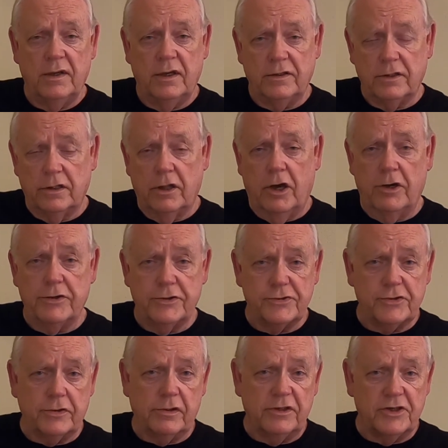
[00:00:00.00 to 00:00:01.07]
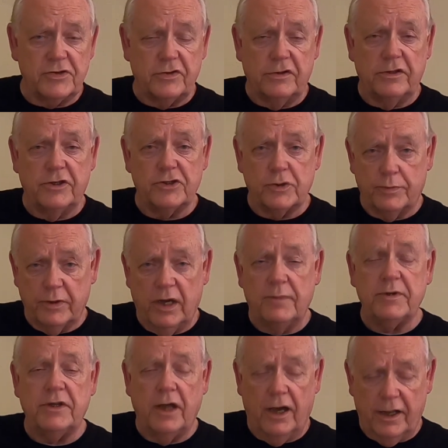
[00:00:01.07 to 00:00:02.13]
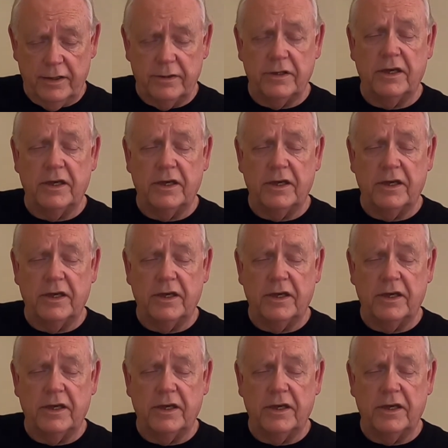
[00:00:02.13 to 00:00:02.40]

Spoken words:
And the lawyers that are listening to this are probably nodding,